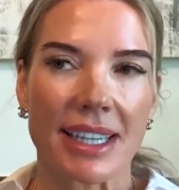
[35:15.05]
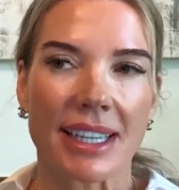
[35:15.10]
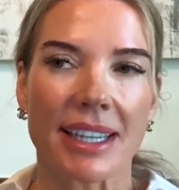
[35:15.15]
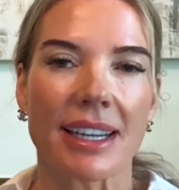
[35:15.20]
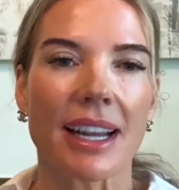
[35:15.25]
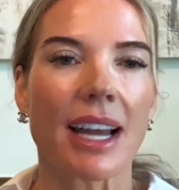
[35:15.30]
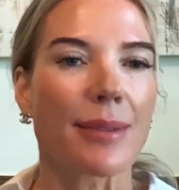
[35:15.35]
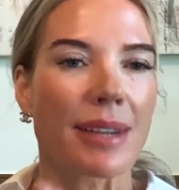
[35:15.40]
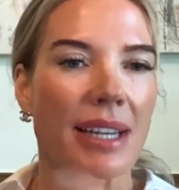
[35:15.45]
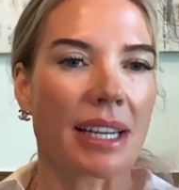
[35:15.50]
And
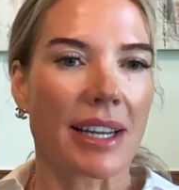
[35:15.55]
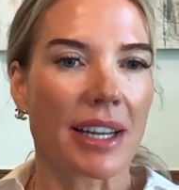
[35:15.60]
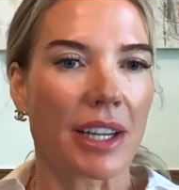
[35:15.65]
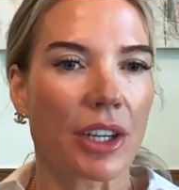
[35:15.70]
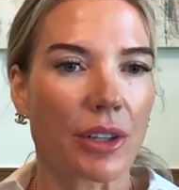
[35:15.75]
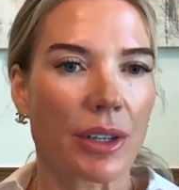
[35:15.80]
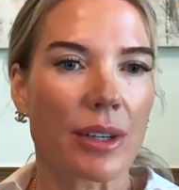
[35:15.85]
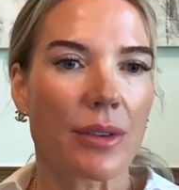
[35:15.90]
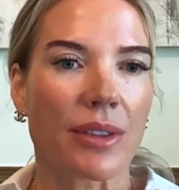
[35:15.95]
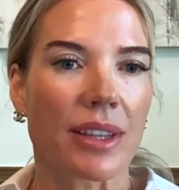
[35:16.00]
I mean, I
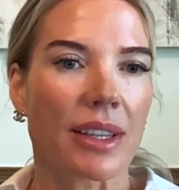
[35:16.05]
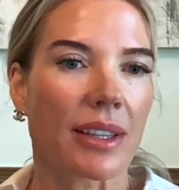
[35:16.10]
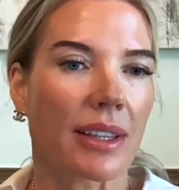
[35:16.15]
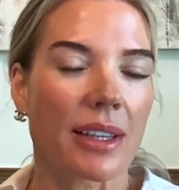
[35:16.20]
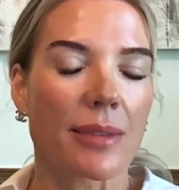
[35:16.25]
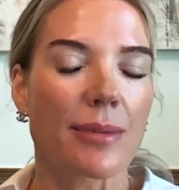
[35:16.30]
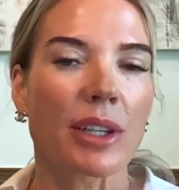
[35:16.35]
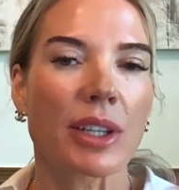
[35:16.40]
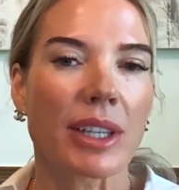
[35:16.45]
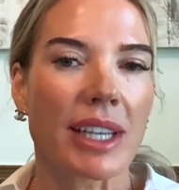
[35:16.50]
agree with
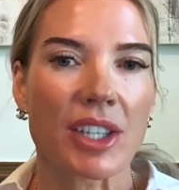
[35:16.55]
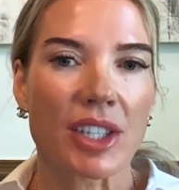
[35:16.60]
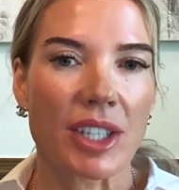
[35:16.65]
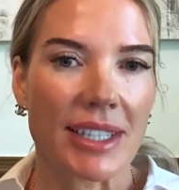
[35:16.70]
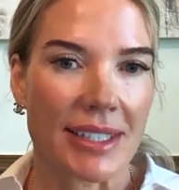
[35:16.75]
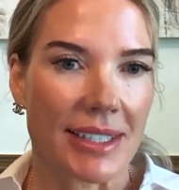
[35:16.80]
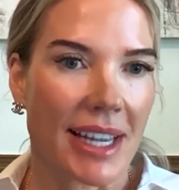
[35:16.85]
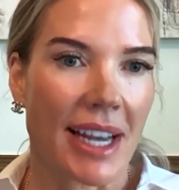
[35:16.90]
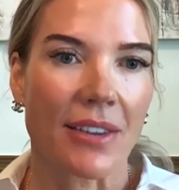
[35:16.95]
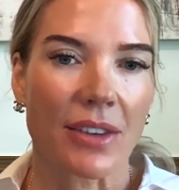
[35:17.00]
communication
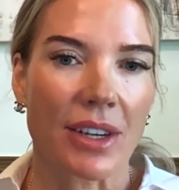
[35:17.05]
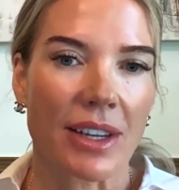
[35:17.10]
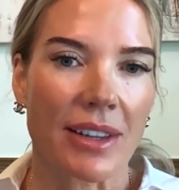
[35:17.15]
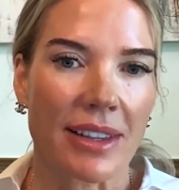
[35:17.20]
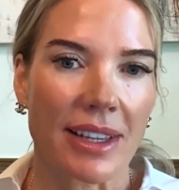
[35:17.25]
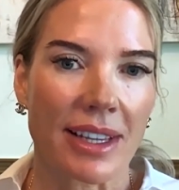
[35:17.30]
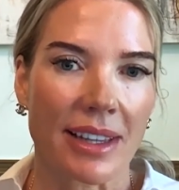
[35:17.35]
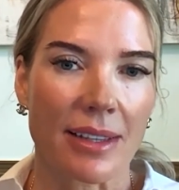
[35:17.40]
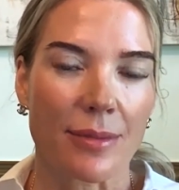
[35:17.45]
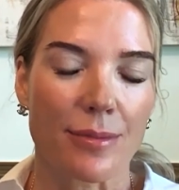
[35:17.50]
is
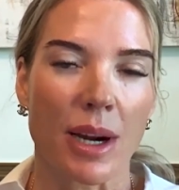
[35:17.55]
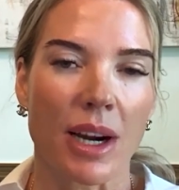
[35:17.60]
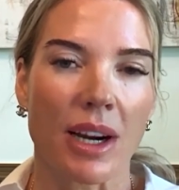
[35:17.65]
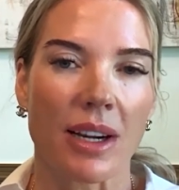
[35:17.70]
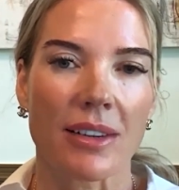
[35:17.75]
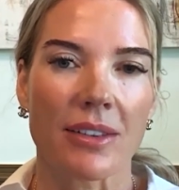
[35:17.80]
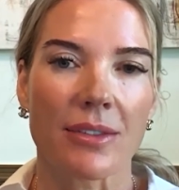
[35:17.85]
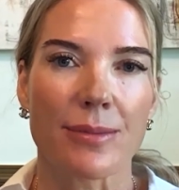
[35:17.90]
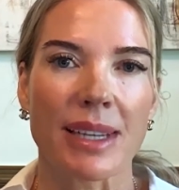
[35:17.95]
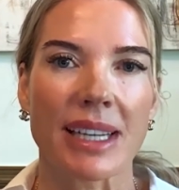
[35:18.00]
everything in the part
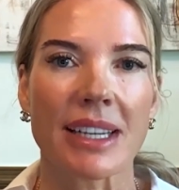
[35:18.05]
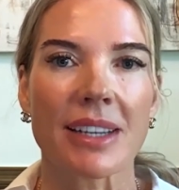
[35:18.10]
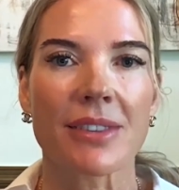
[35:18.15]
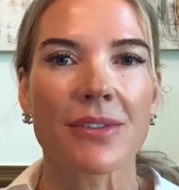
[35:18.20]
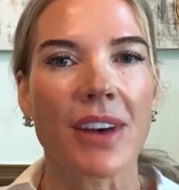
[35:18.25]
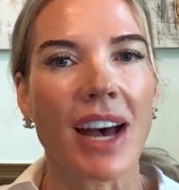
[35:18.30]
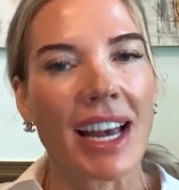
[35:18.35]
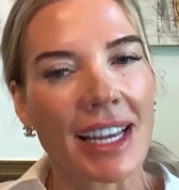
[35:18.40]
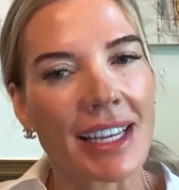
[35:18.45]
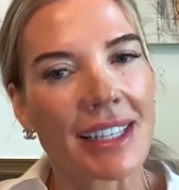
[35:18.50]
of, but if
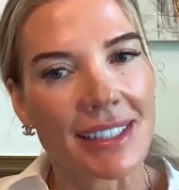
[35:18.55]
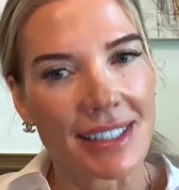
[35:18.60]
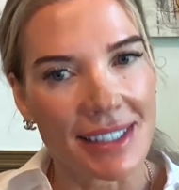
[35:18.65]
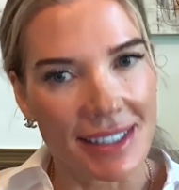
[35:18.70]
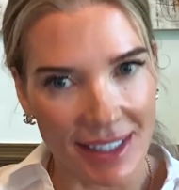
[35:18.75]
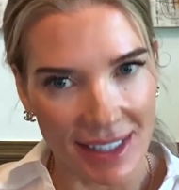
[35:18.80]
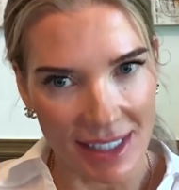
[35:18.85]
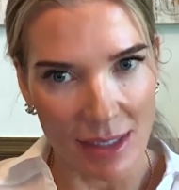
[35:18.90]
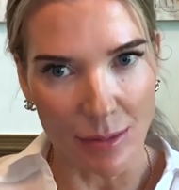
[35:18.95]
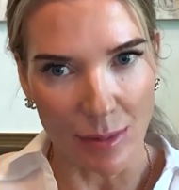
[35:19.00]
I had
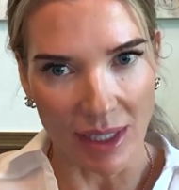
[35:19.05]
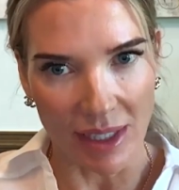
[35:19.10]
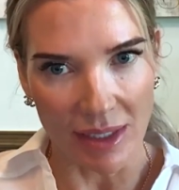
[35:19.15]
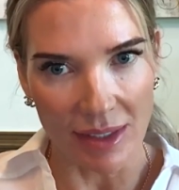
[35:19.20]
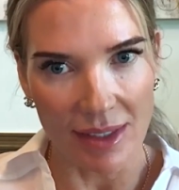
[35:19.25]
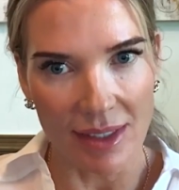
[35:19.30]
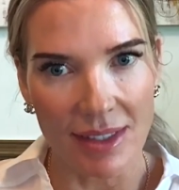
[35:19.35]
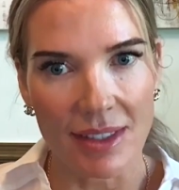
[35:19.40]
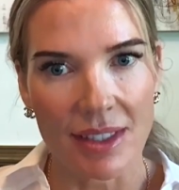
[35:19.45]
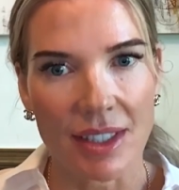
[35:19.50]
6
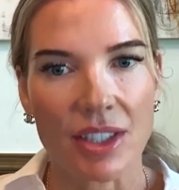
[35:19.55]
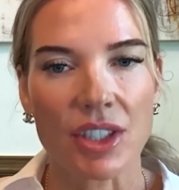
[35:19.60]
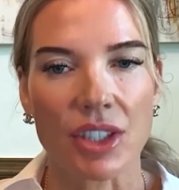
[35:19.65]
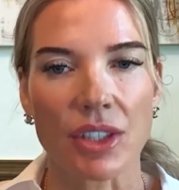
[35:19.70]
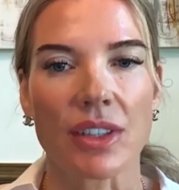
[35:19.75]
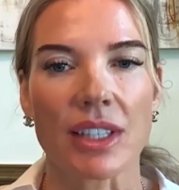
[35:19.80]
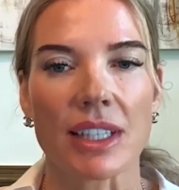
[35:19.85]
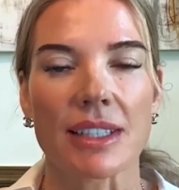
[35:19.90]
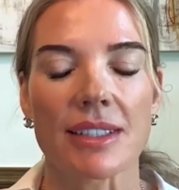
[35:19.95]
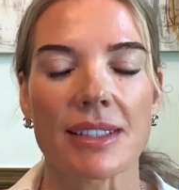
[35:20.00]
months to do
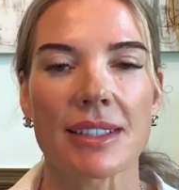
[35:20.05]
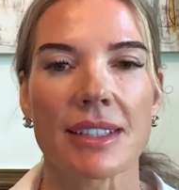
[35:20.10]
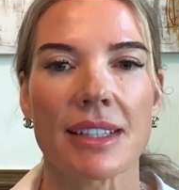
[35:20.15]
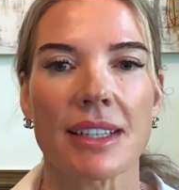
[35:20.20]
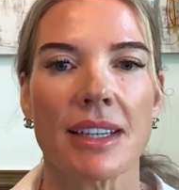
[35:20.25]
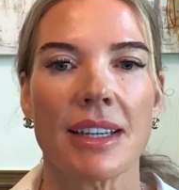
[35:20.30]
this,